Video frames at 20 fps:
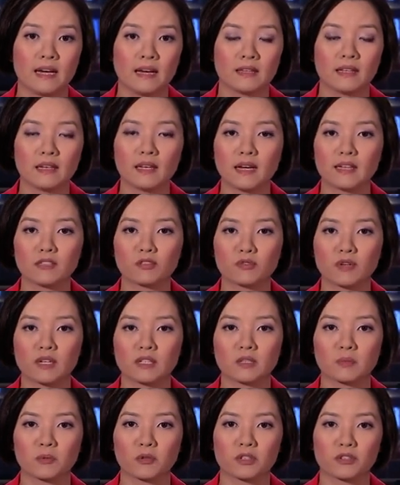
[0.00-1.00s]
The Land
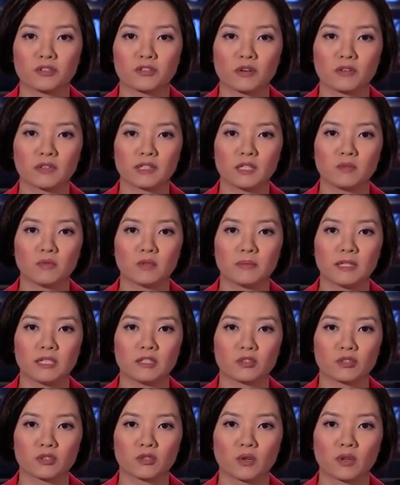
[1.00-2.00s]
Transport Authority will
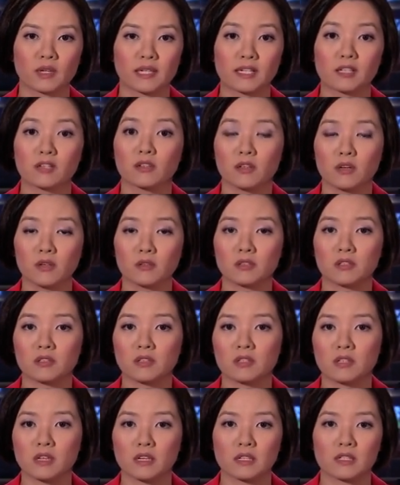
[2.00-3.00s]
be installing
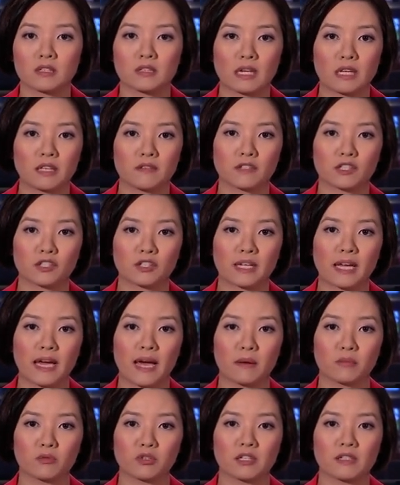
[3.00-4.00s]
closed-circuit television
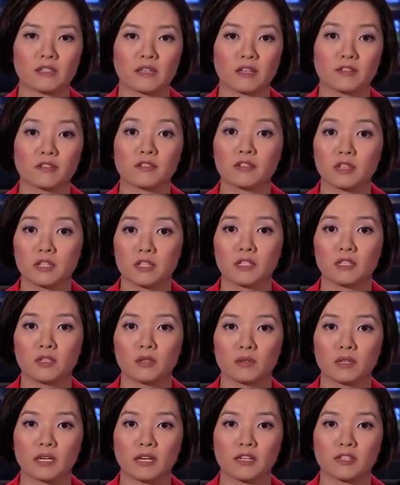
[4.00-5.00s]
cameras at 30
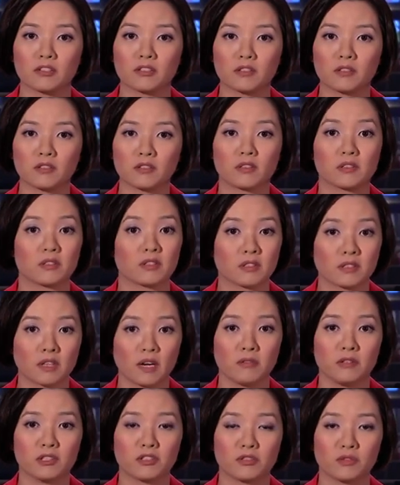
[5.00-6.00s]
locations to
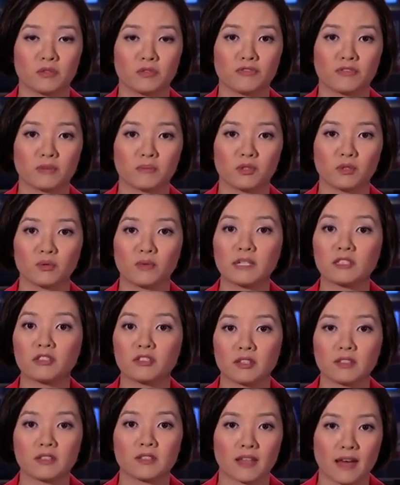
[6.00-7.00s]
discourage you from doing
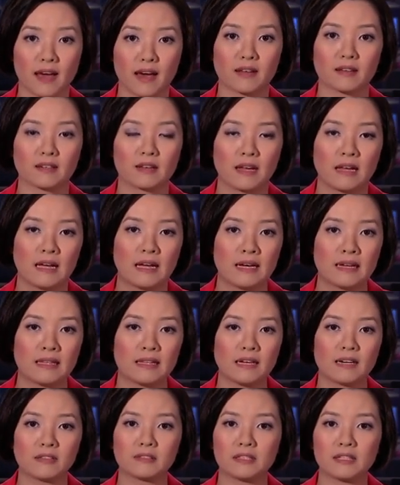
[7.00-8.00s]
just that.
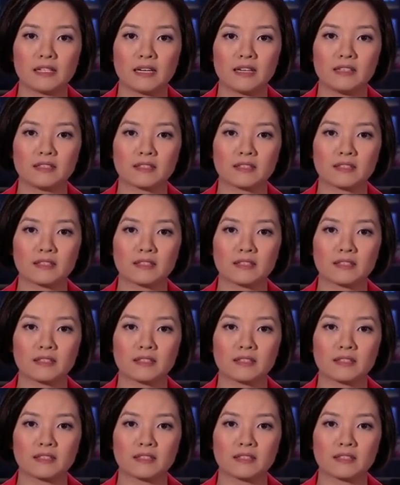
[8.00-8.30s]
The LTA